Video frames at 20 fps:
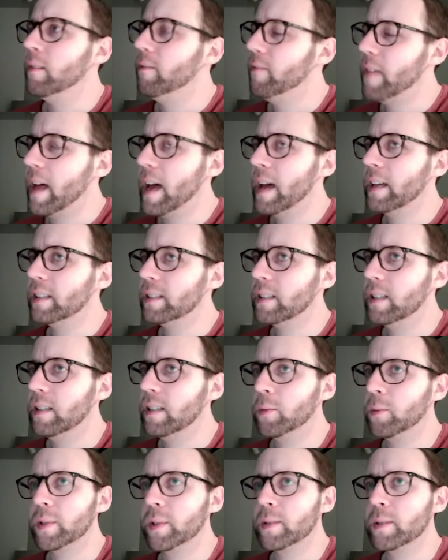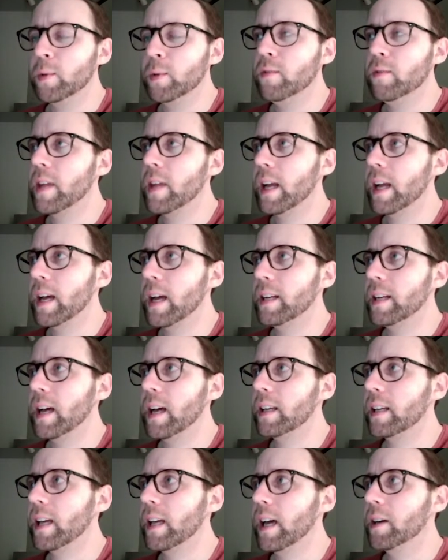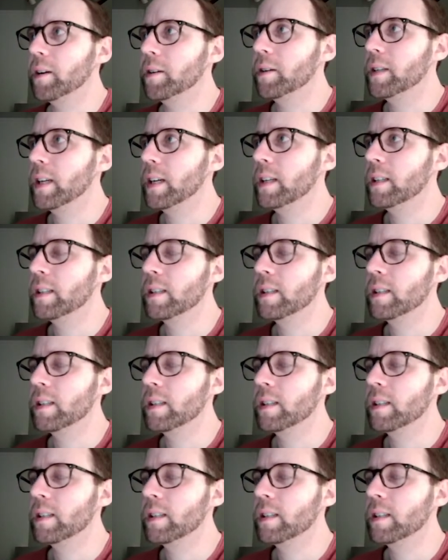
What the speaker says: That was a move that I had not encountered yet.